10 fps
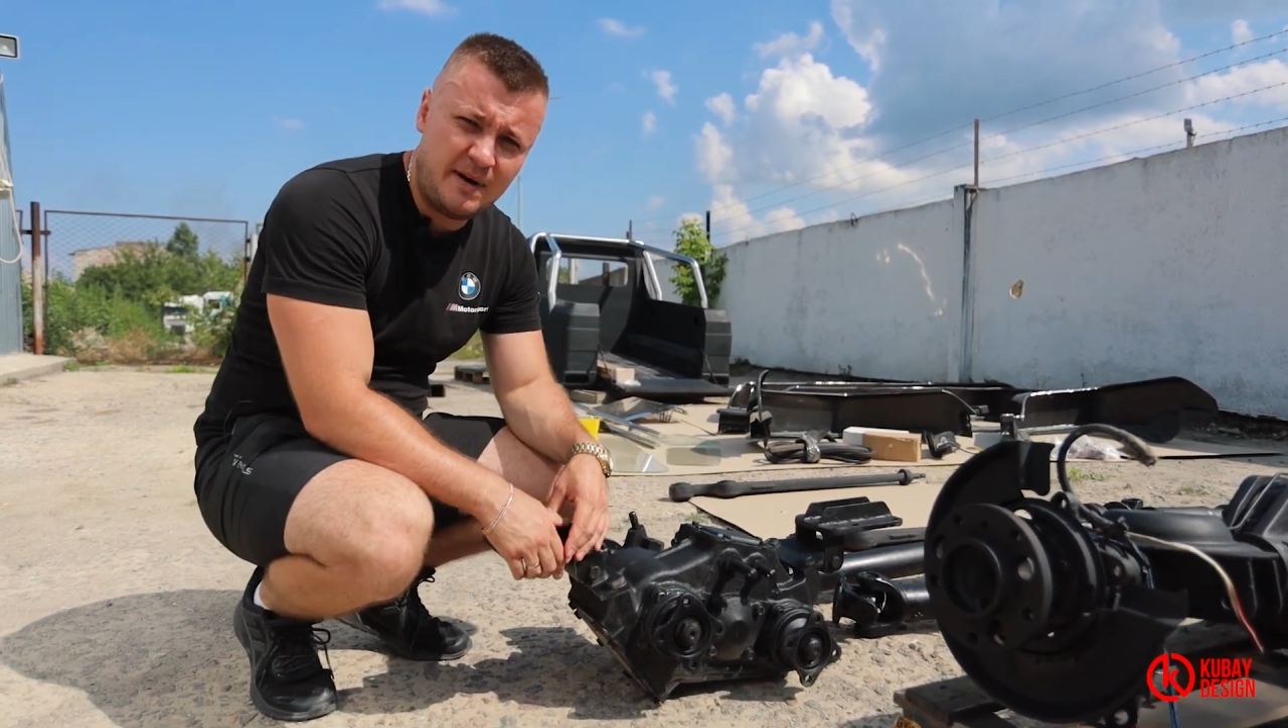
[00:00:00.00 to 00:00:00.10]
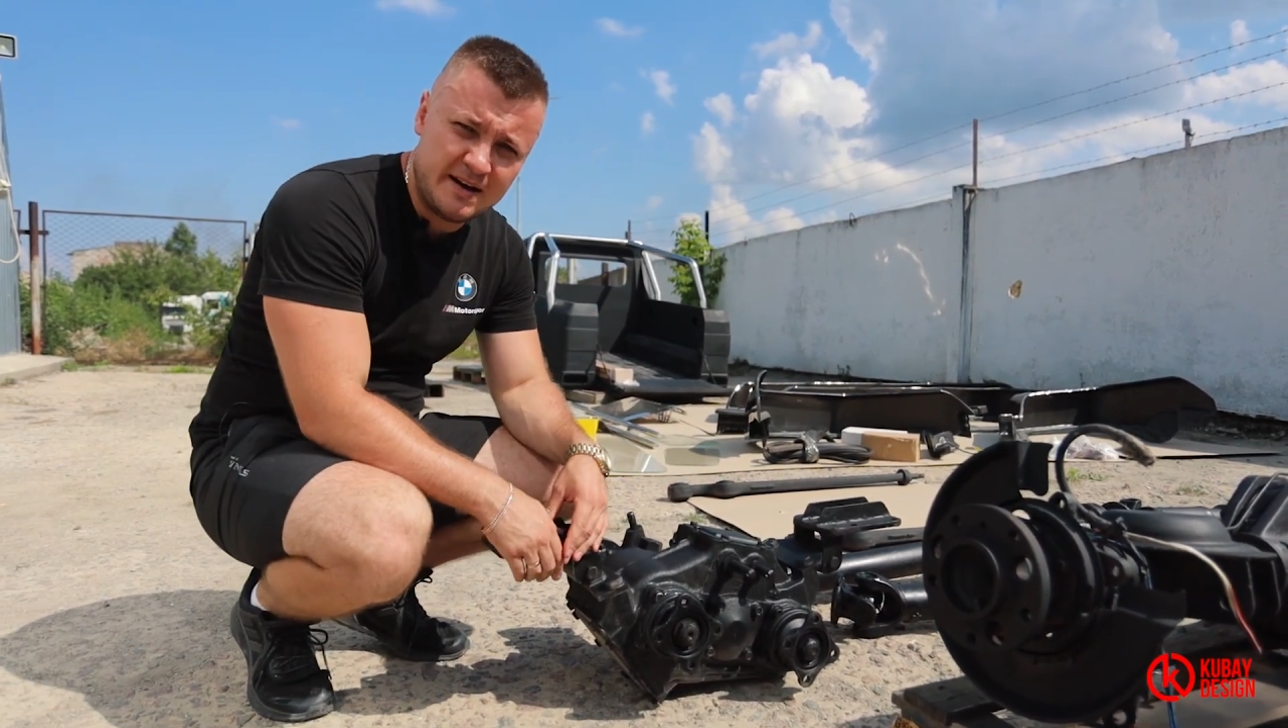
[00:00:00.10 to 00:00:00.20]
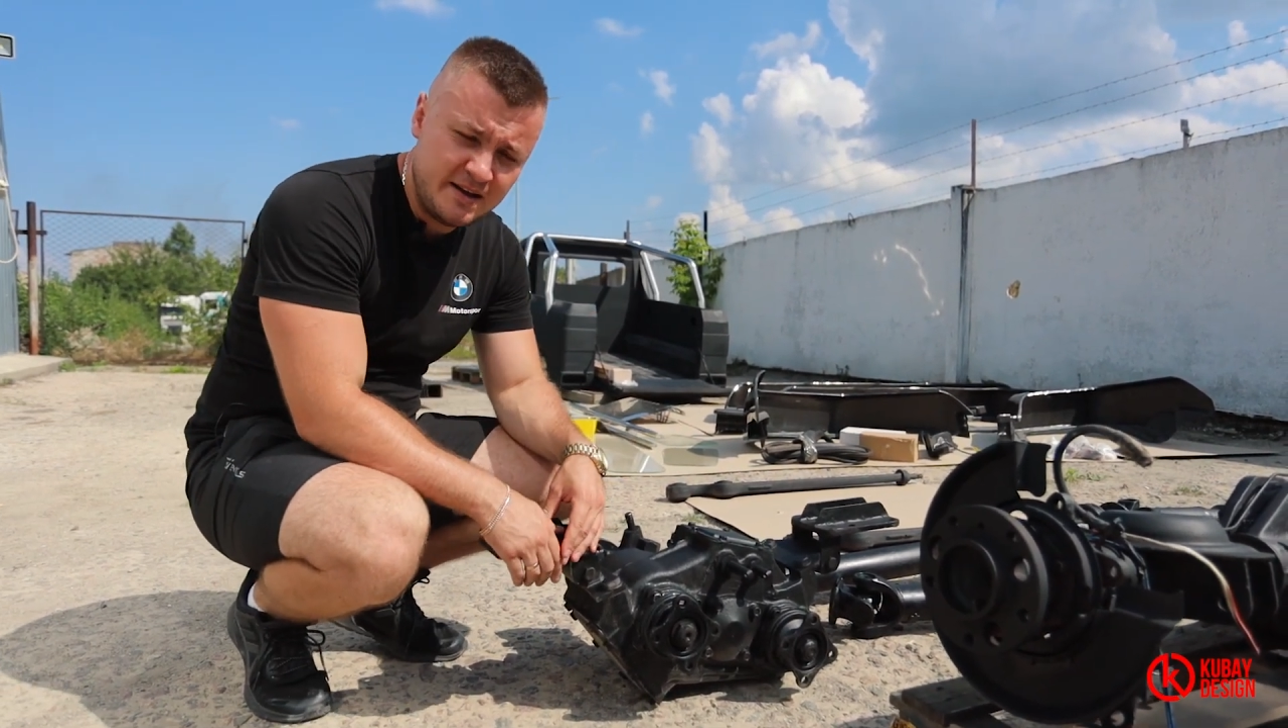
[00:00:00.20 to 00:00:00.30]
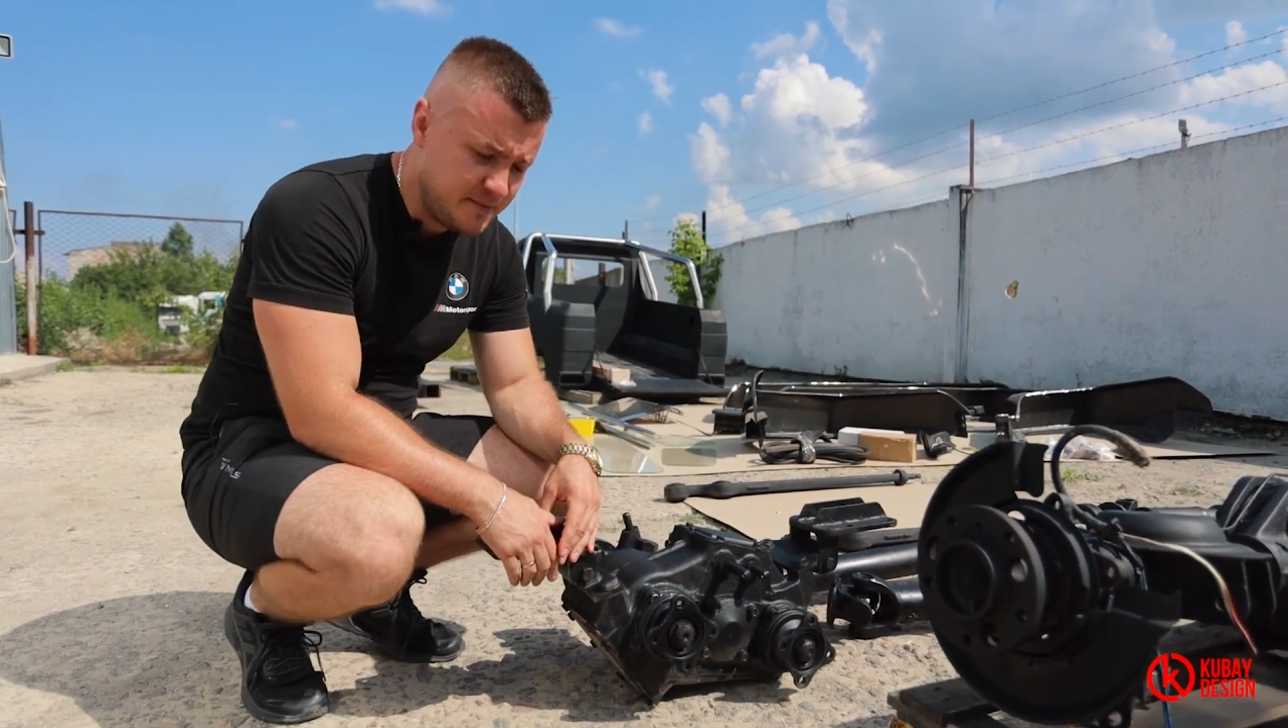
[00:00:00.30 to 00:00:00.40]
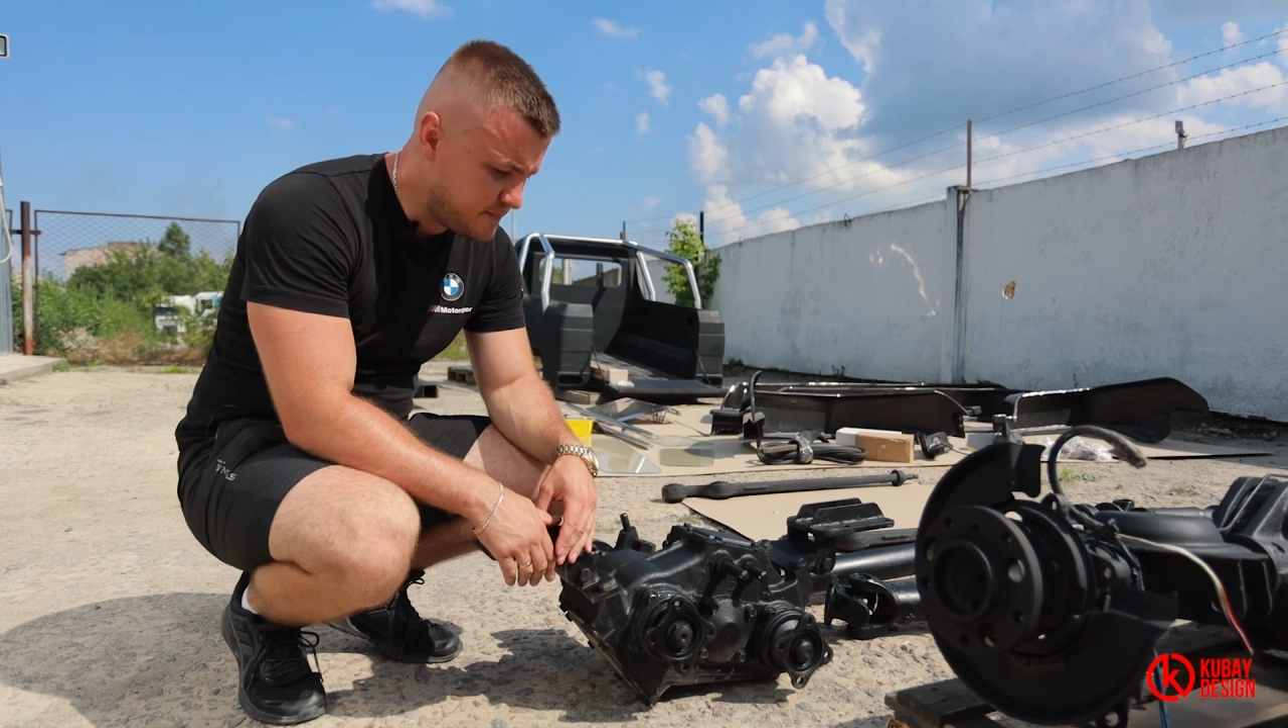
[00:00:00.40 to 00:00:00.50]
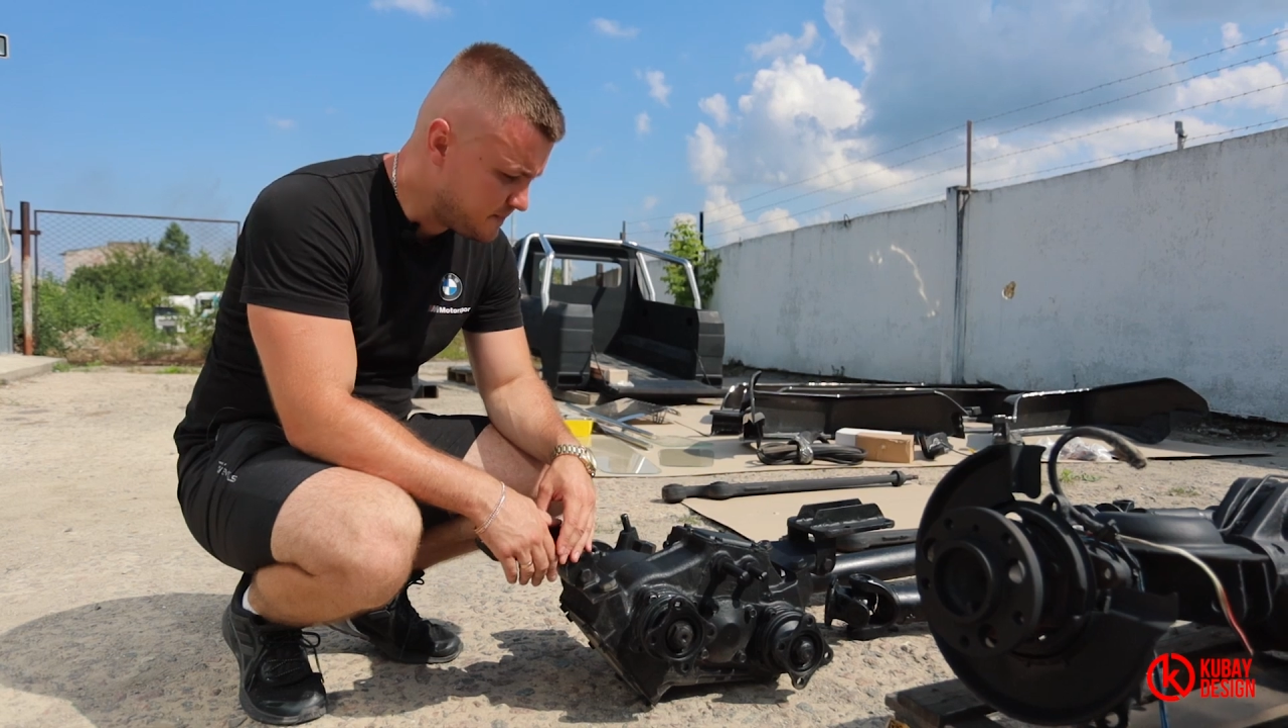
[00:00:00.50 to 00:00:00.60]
body